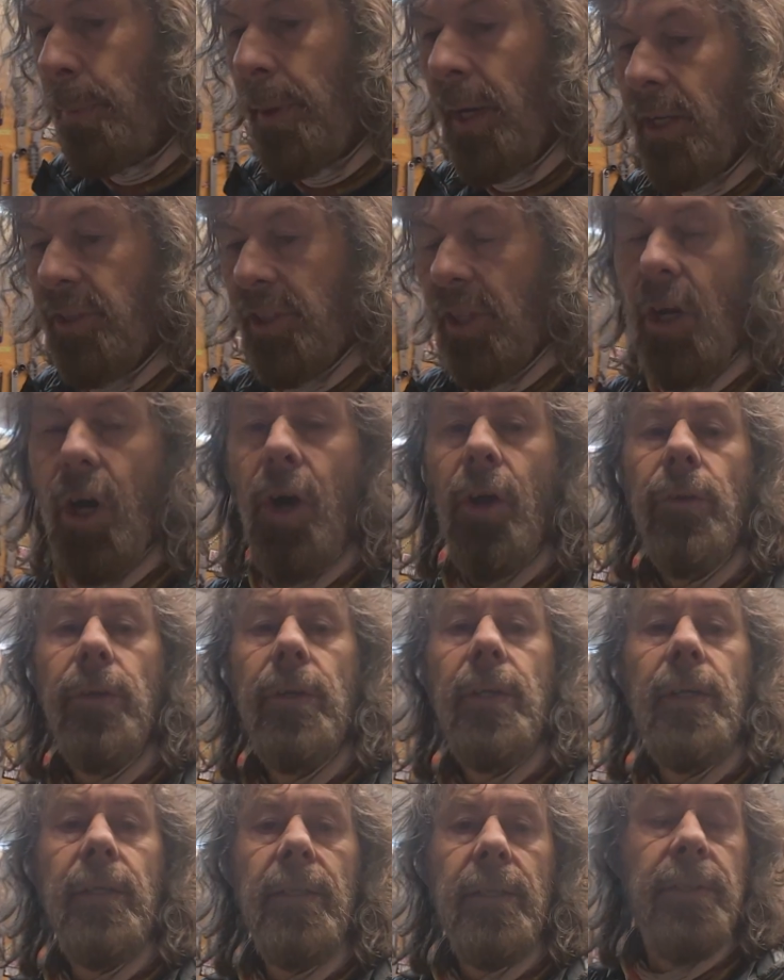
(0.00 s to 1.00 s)
of pass it on.
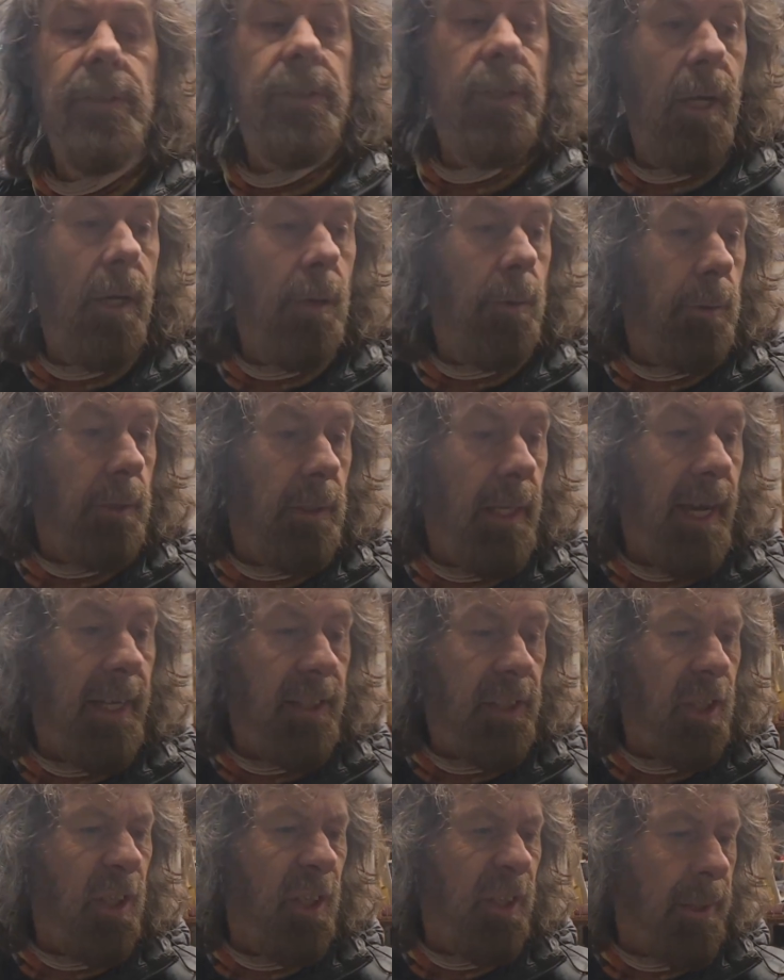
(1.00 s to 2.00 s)
So yeah,
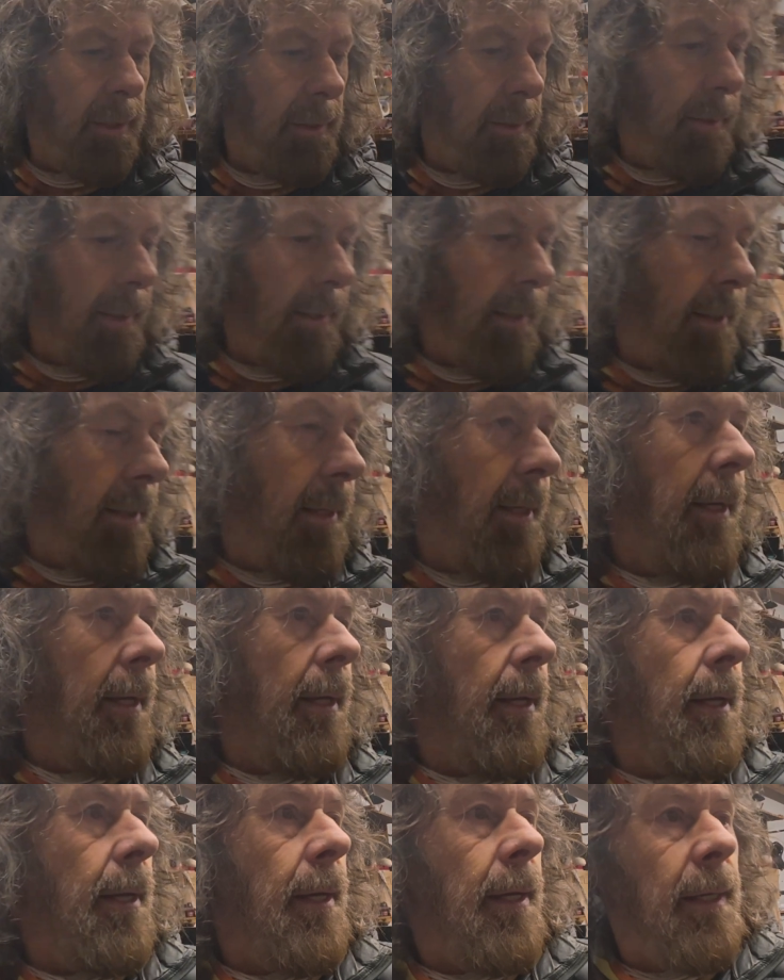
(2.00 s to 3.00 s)
it's good.
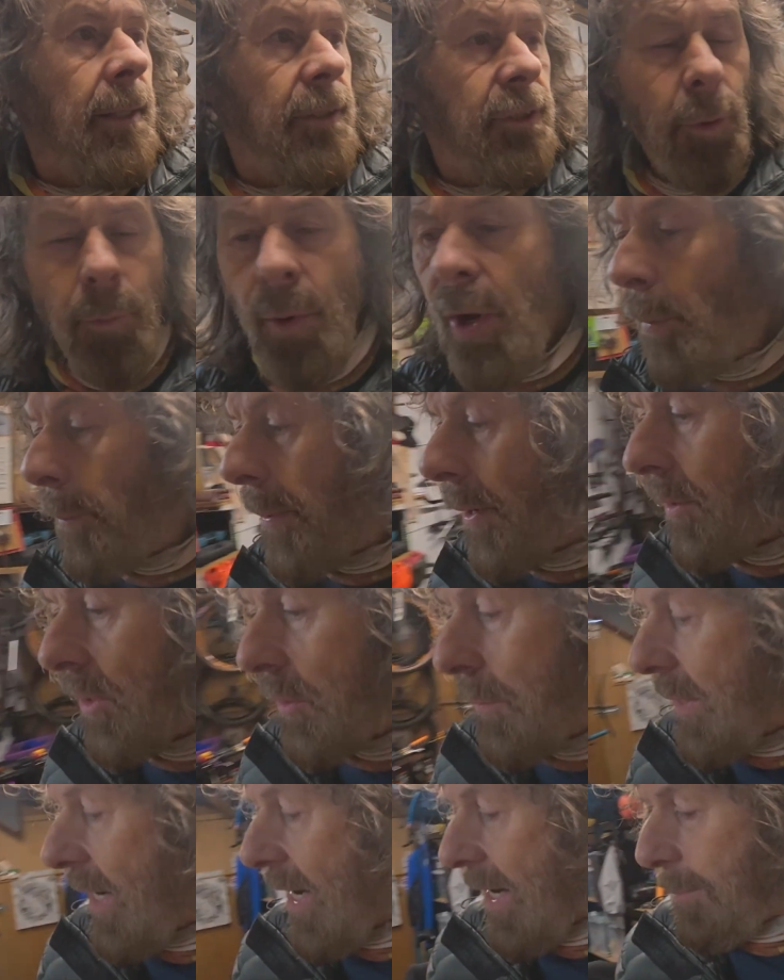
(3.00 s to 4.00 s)
So wheel building
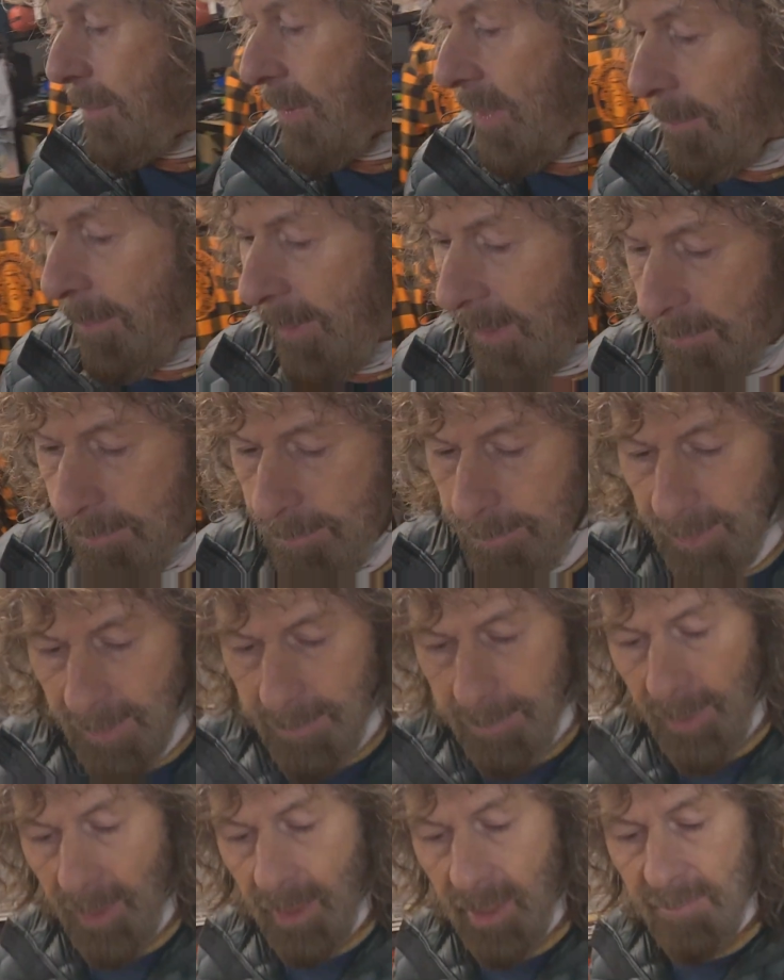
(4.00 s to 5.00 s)
has, yeah, been a
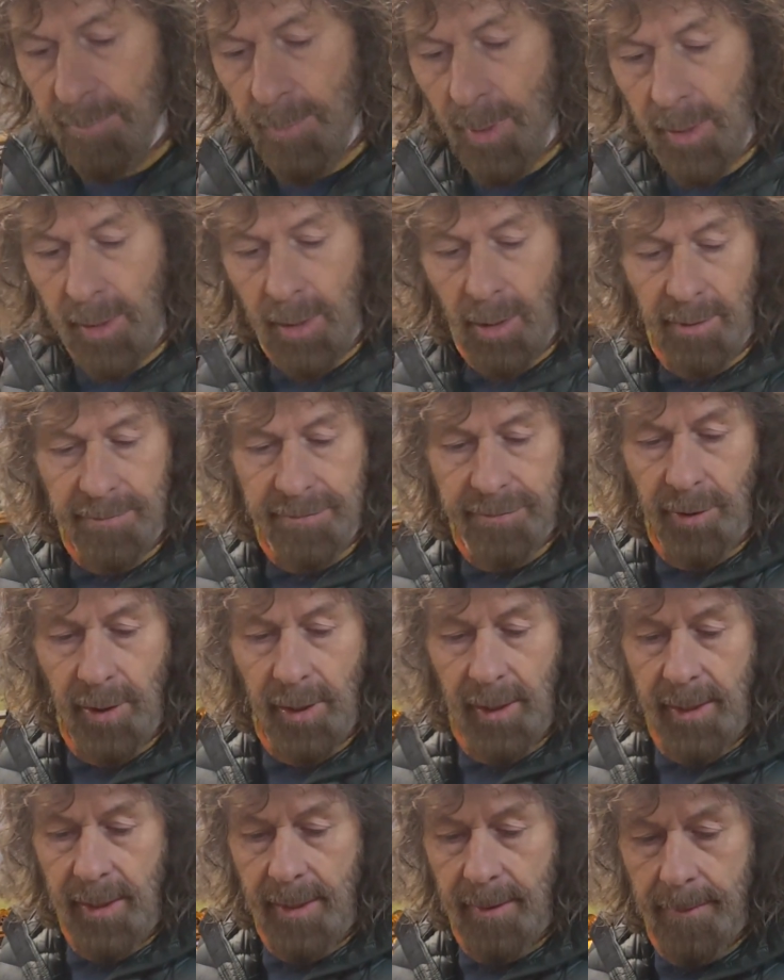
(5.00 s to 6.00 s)
big part of my life,
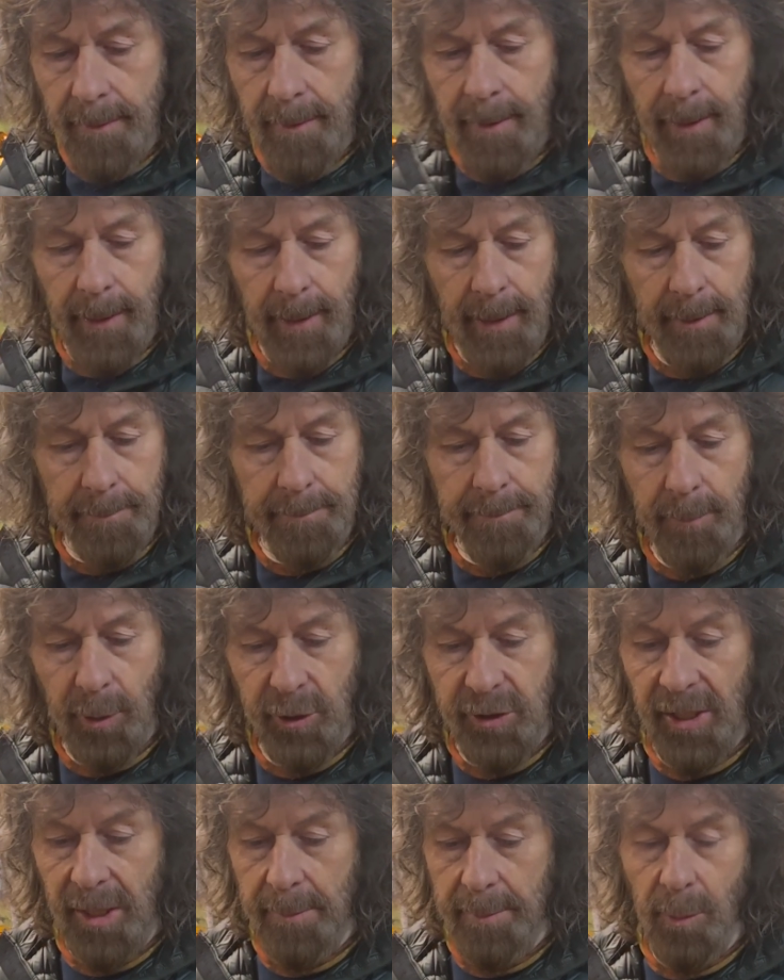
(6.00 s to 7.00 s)
really.
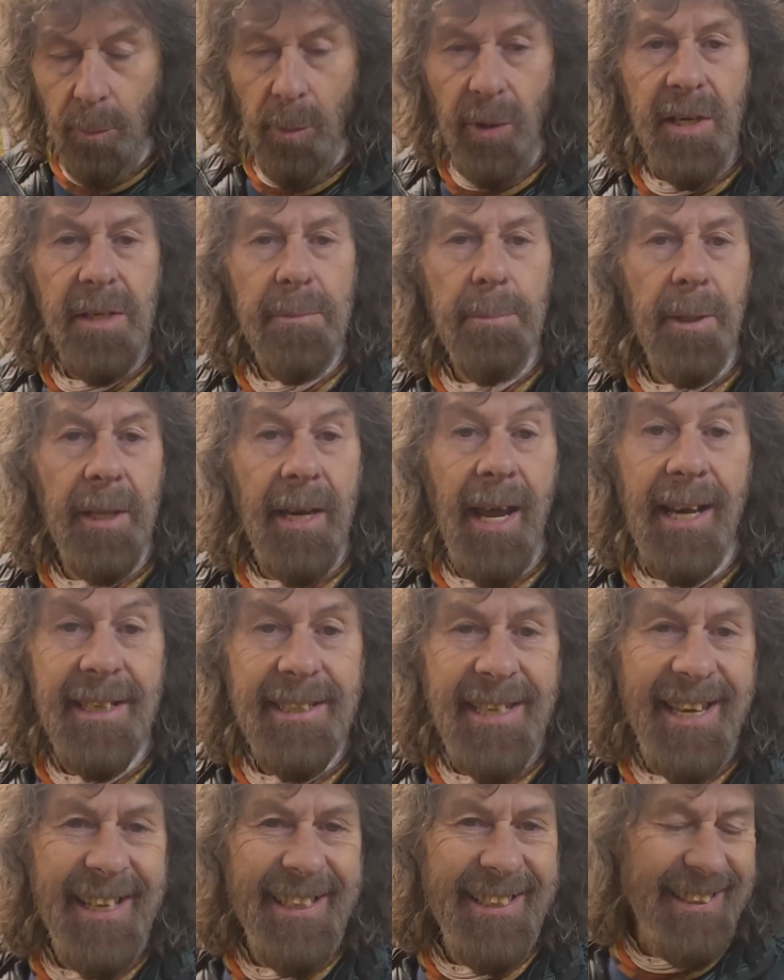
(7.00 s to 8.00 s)
Might sound a bit weird, but it
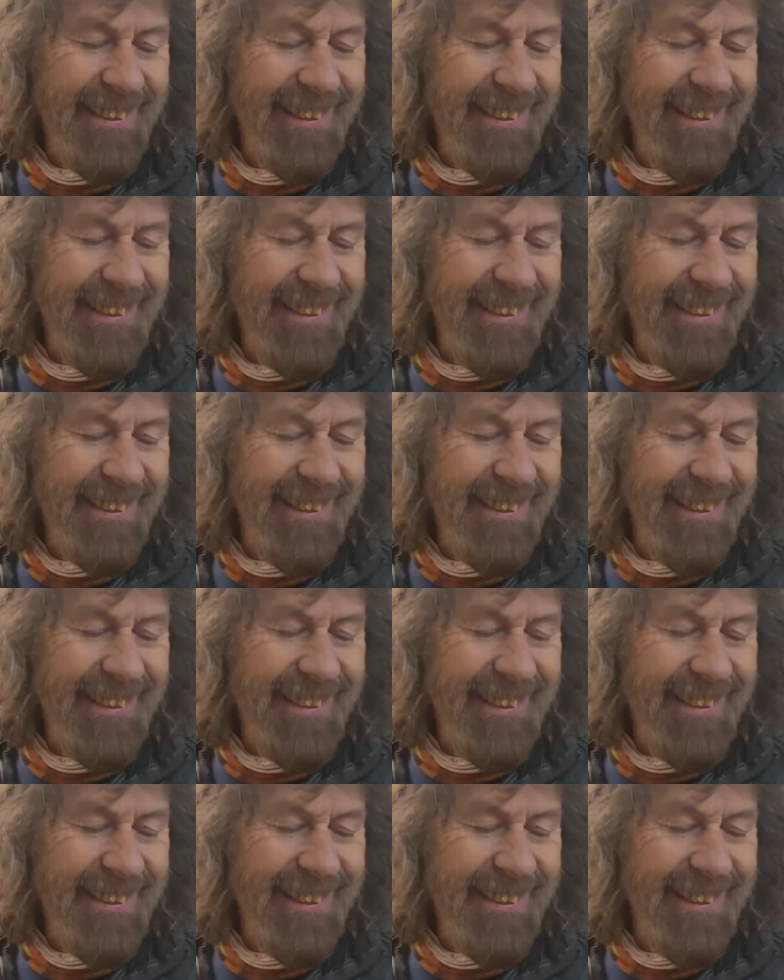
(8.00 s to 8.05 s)
has.